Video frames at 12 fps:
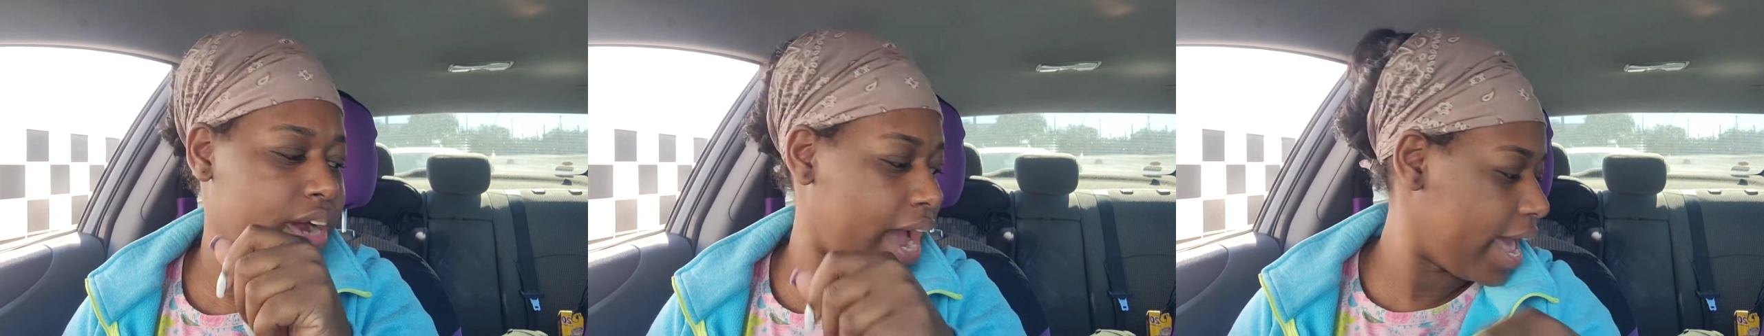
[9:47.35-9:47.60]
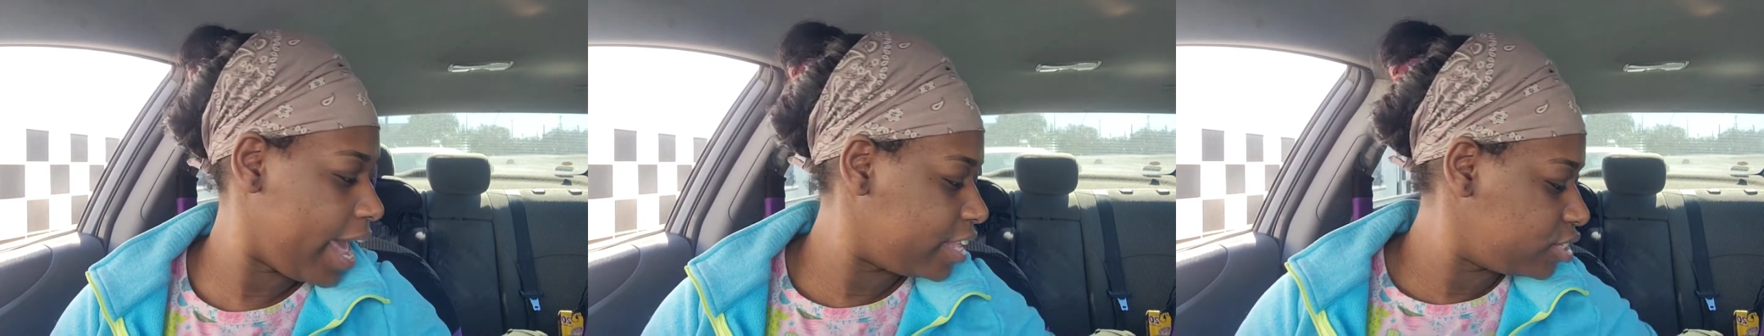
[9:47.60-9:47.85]

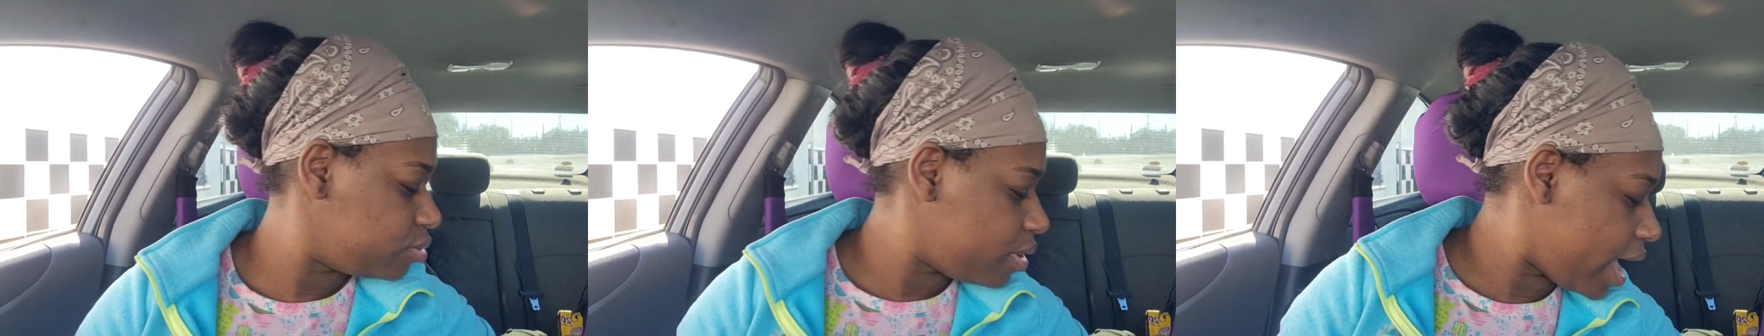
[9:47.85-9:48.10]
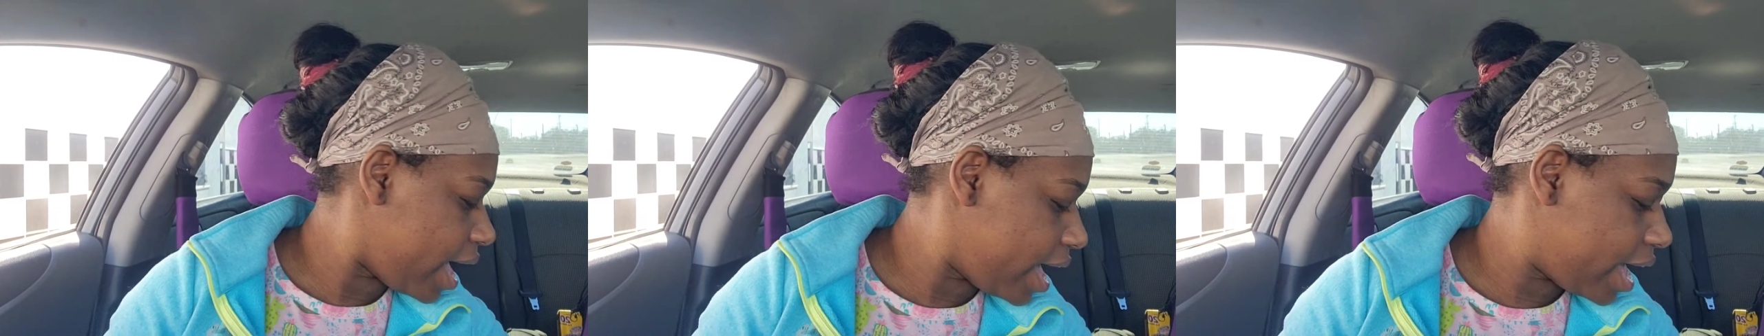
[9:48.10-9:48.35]
I had to
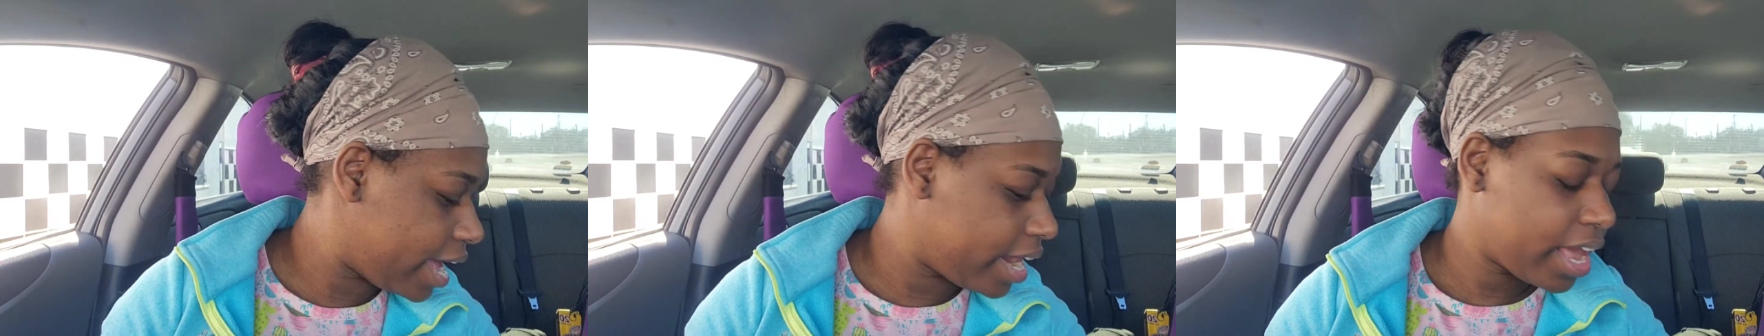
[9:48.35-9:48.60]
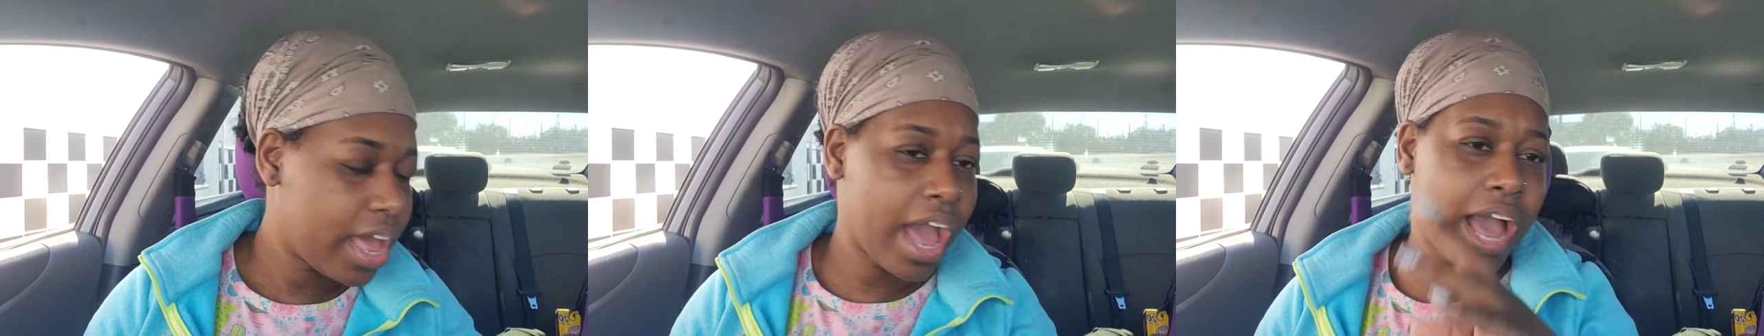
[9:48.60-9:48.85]
add,
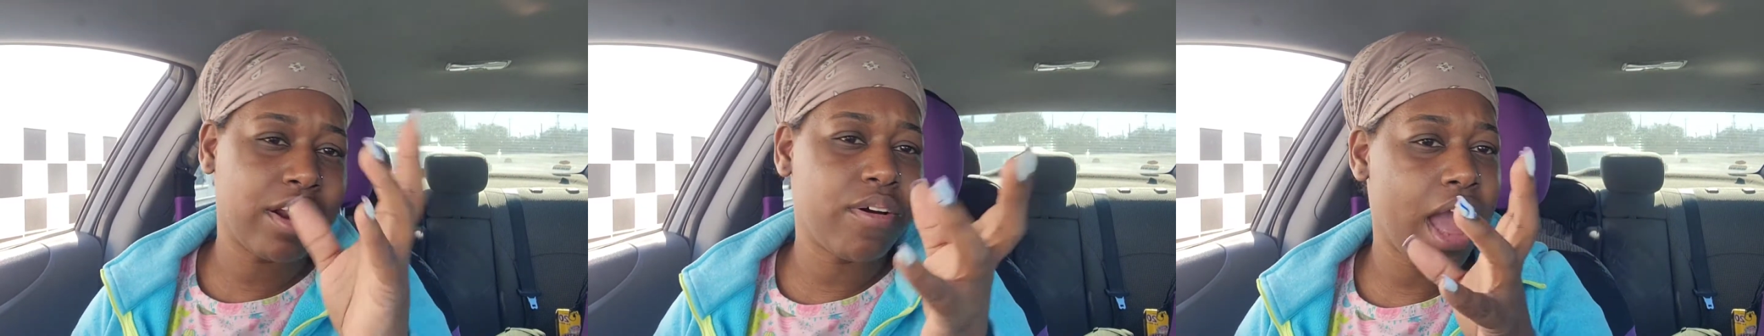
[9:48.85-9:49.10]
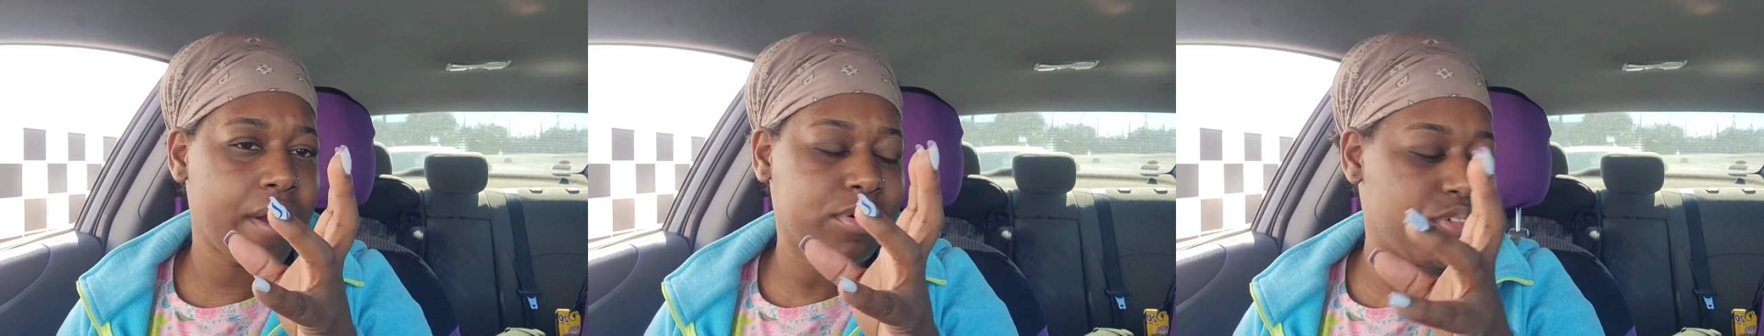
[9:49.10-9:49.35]
I
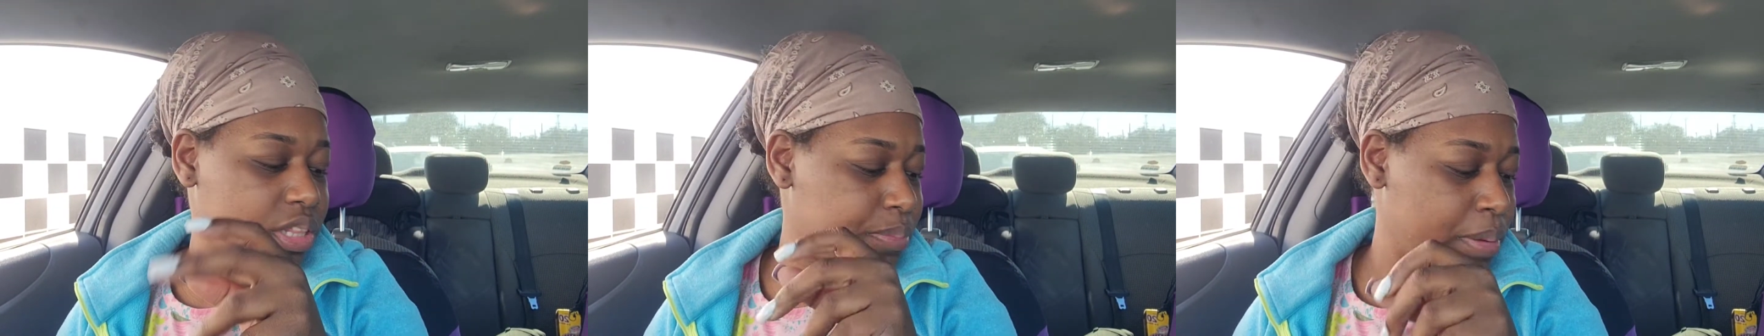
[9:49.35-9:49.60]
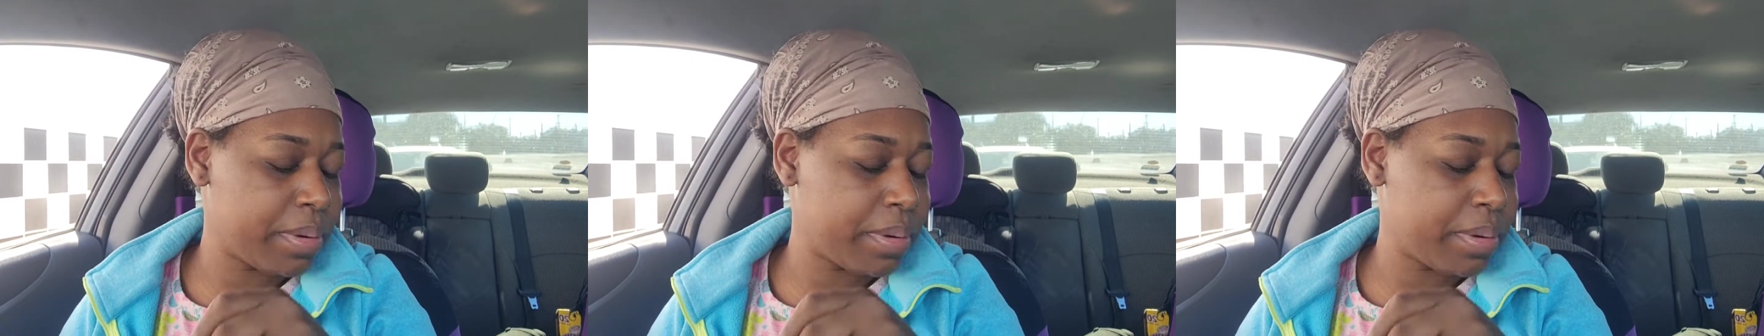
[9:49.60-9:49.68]
don't have it with me,